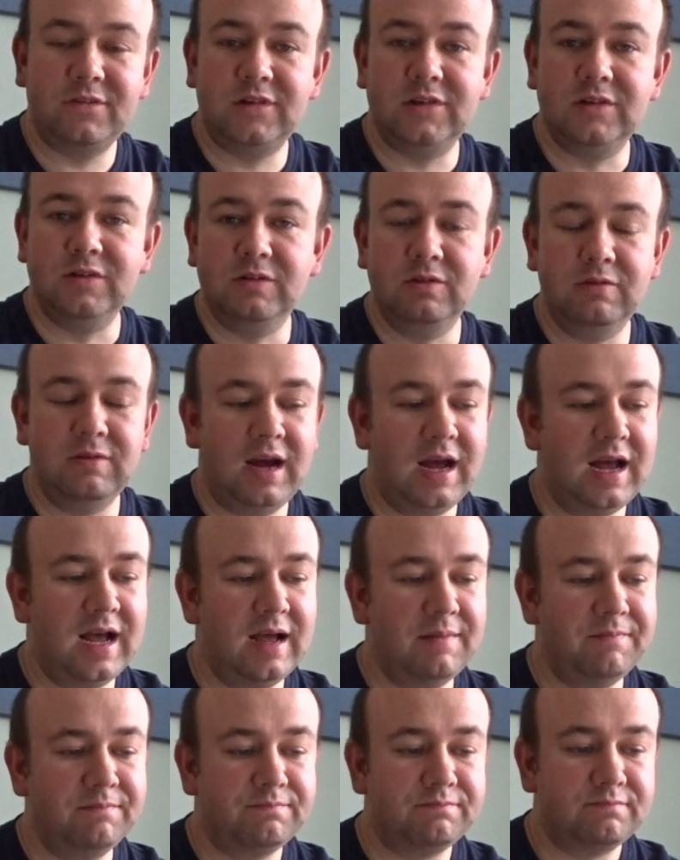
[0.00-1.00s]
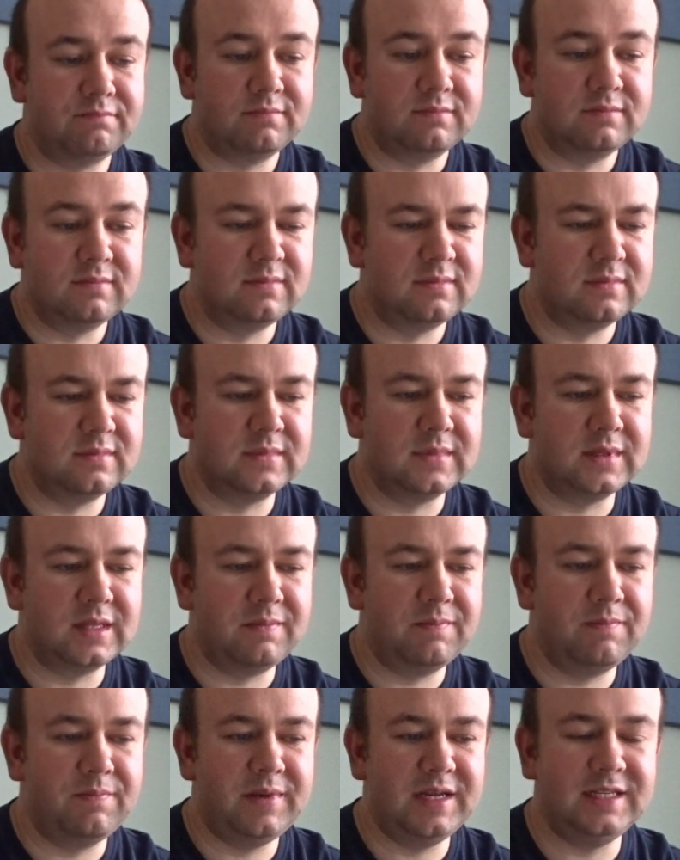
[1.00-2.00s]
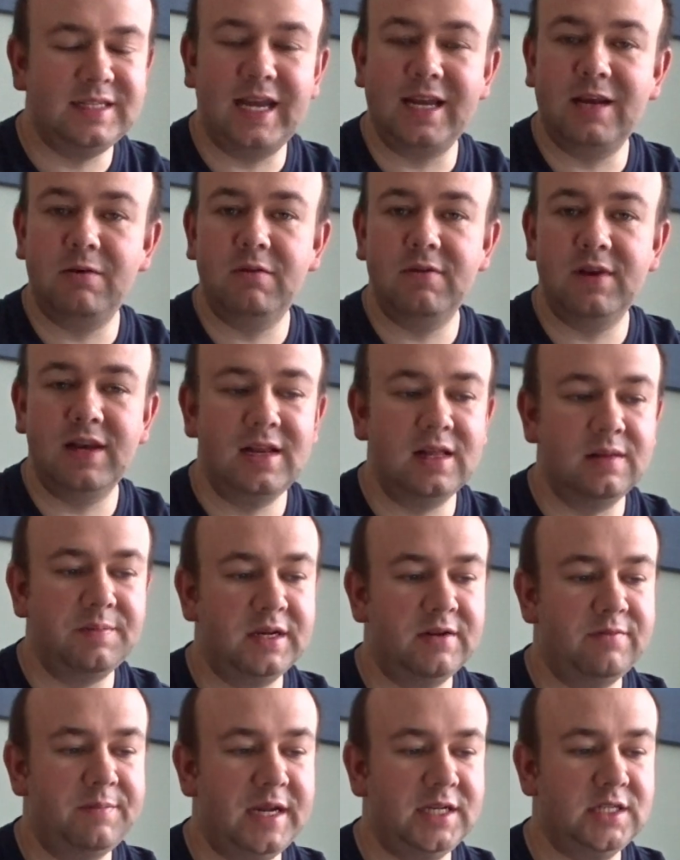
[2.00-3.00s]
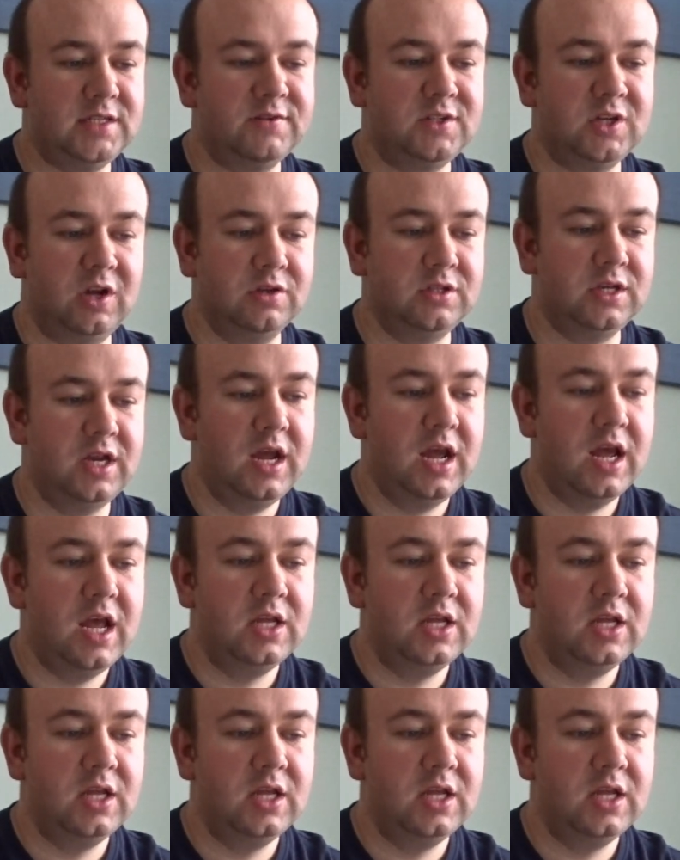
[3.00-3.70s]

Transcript: to be taken with a little bit of pinch of salt.